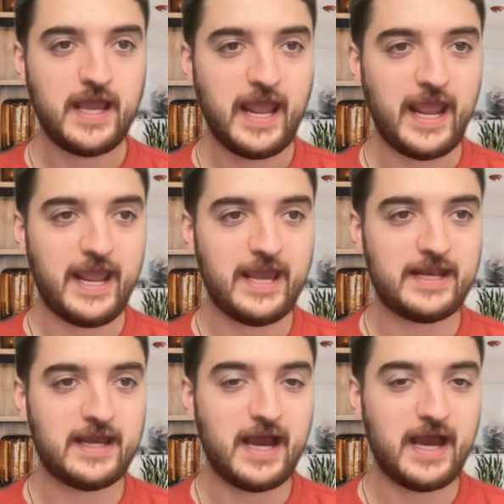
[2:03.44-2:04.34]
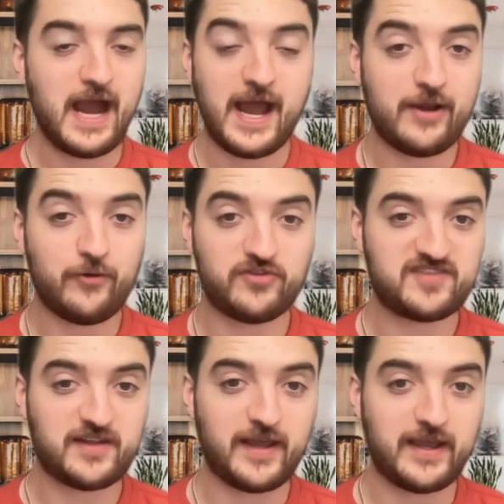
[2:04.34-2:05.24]
And I
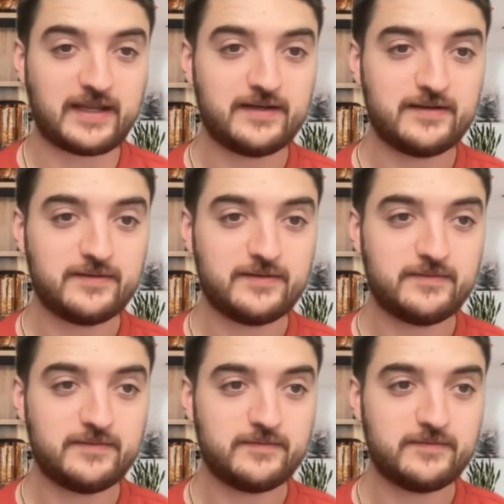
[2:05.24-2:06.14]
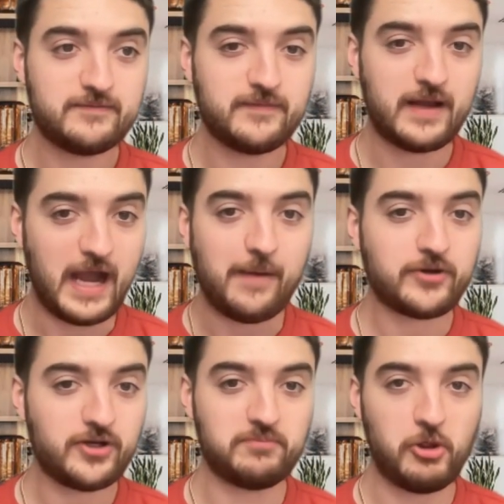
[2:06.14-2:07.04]
was like, I'm
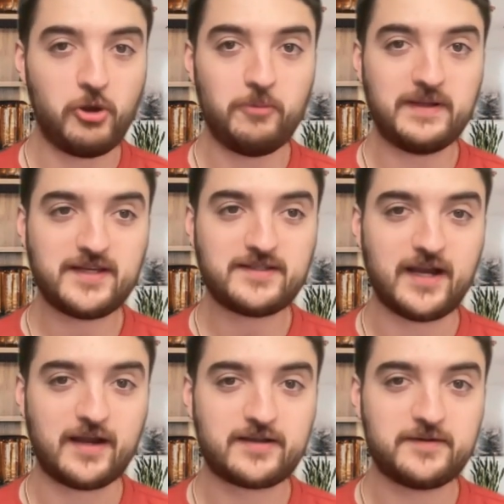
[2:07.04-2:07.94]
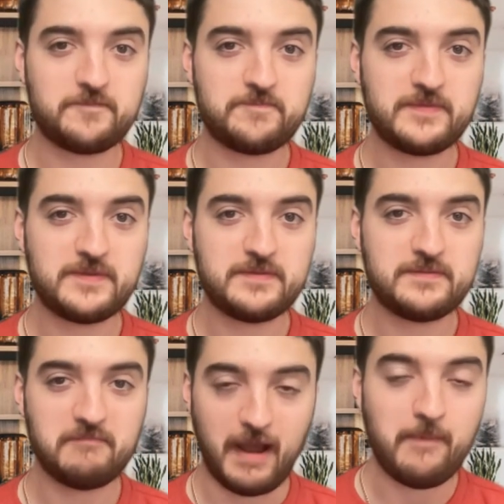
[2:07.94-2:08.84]
going to blow up on TikTok.
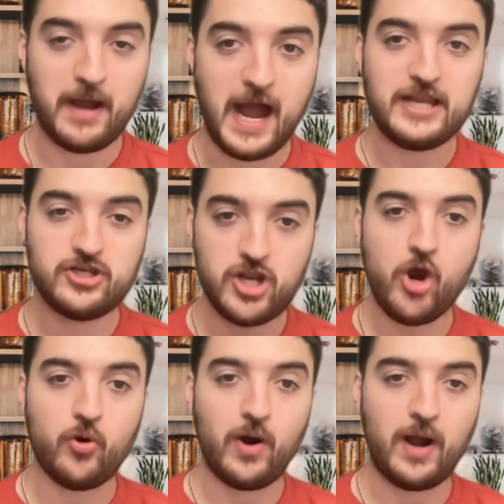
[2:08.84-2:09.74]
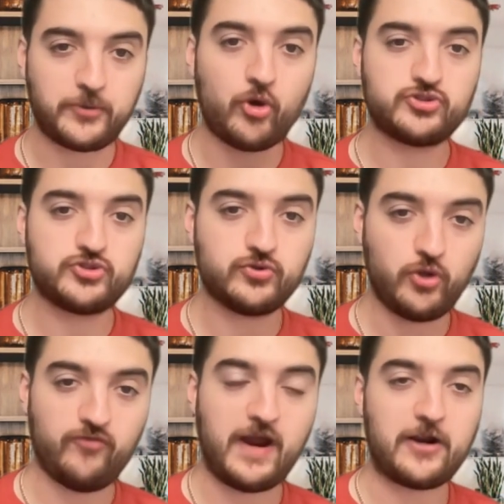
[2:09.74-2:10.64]
I'm, I know I'm going to
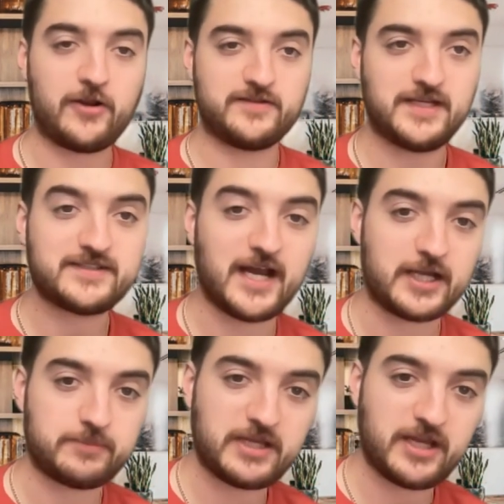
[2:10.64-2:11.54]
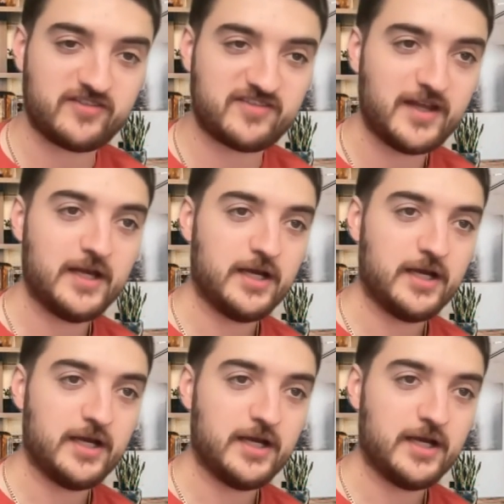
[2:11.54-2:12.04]
go viral on TikTok because